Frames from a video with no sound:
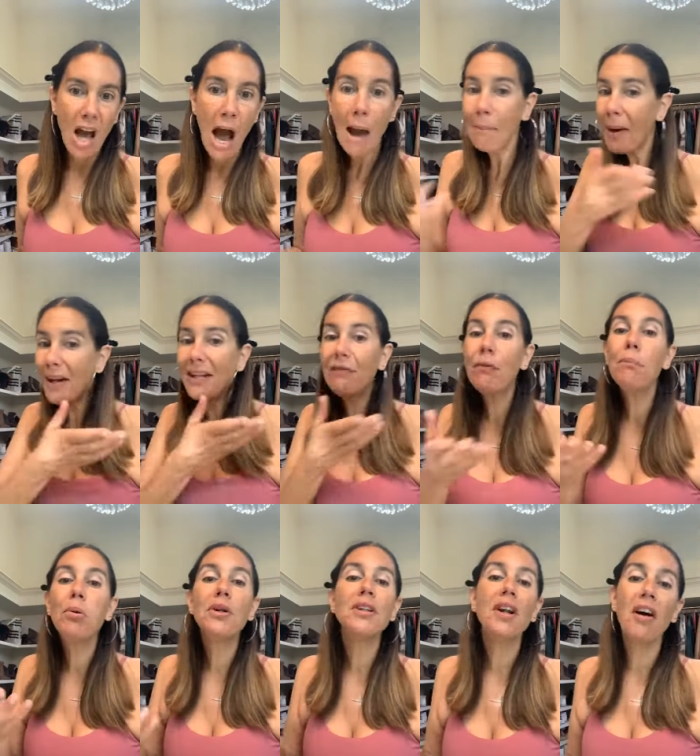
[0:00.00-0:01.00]
I might even
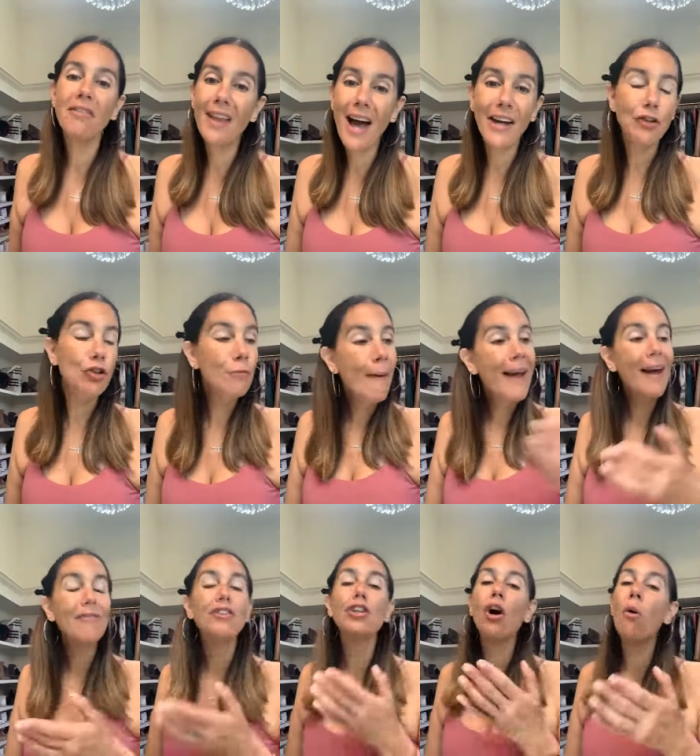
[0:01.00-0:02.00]
put it online. You may
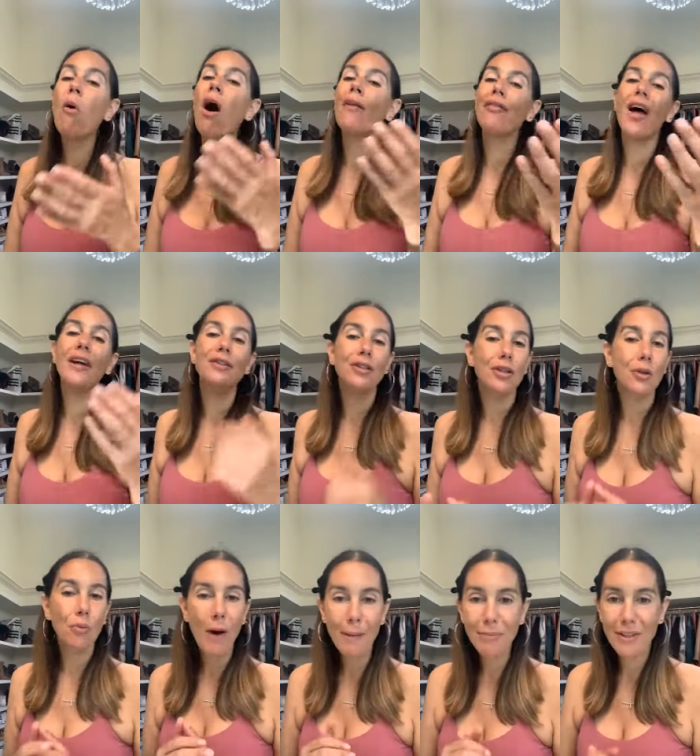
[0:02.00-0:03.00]
have to go online to
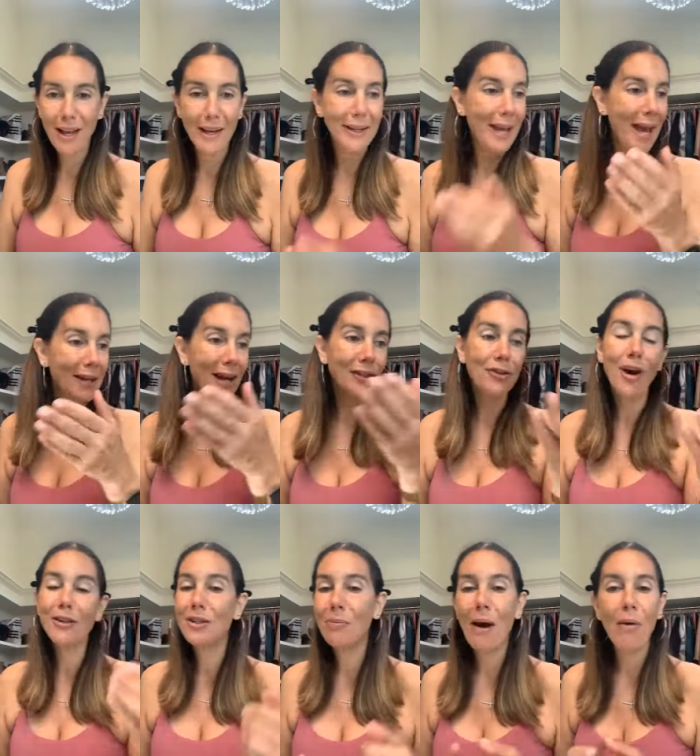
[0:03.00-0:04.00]
the website, Can I
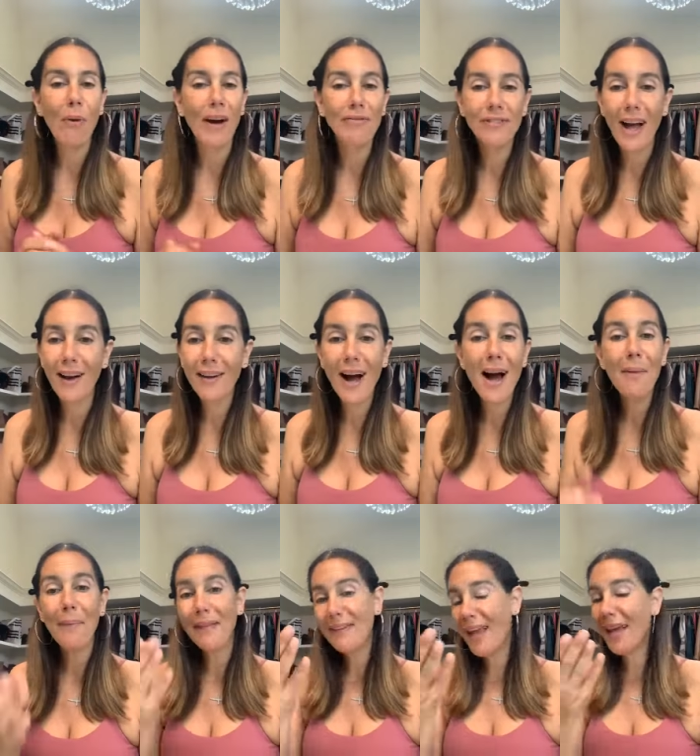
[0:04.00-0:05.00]
talk to my
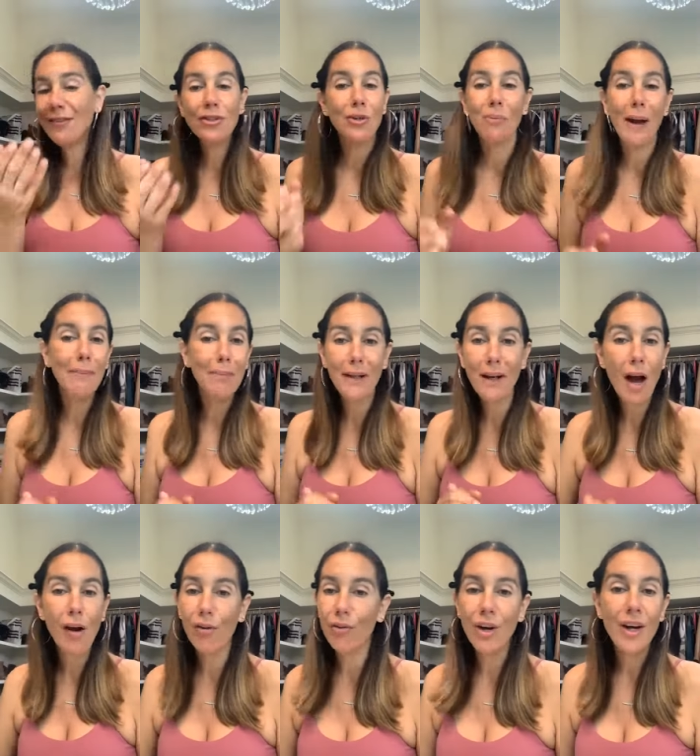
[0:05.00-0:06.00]
wife.com? And the answer might be
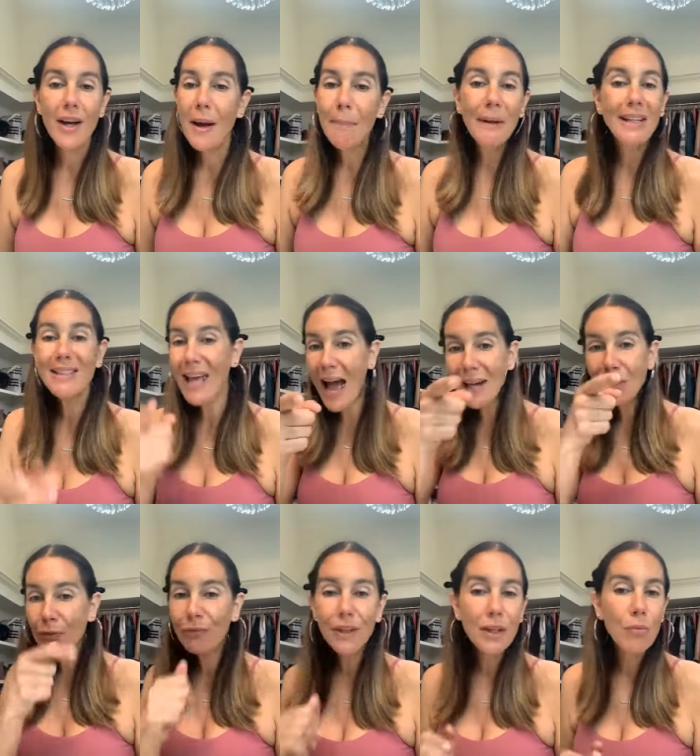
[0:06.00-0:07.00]
no, because I
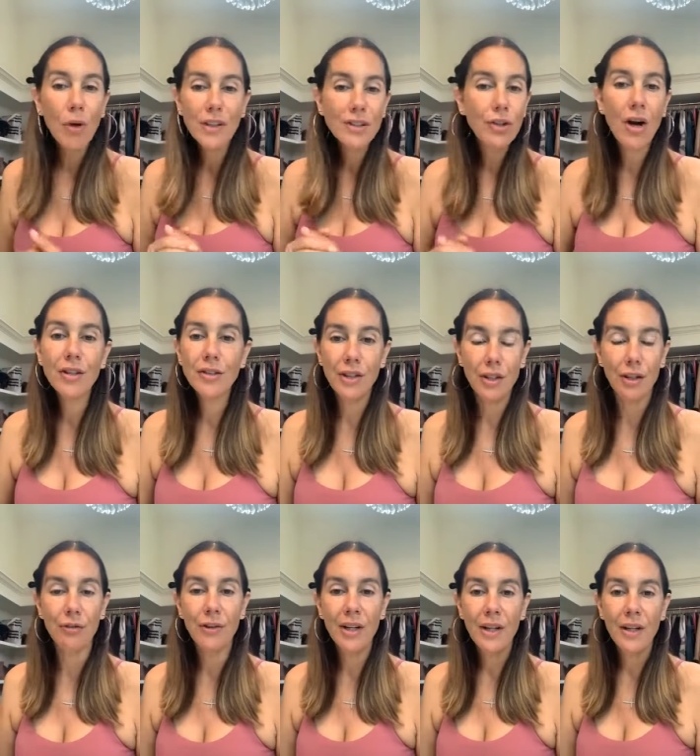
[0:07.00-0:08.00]
don't really want to talk to
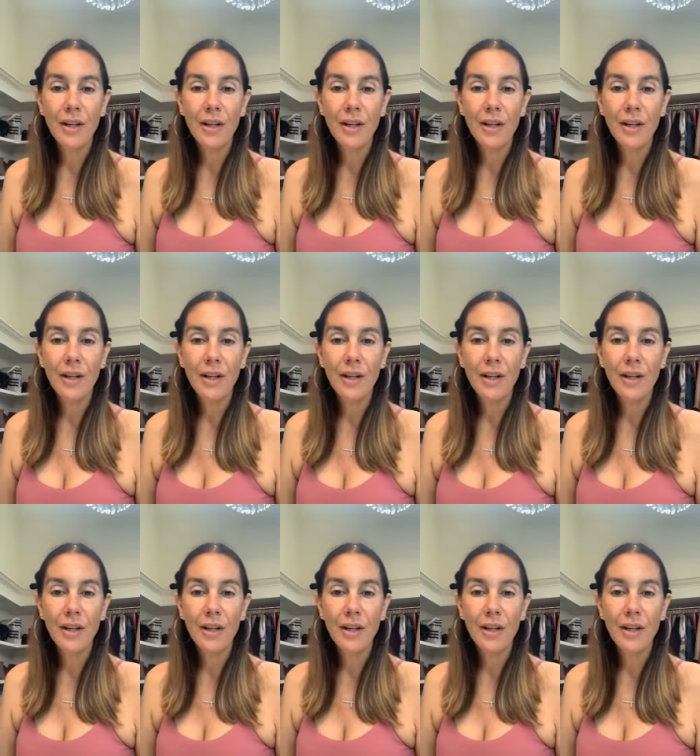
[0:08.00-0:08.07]
you.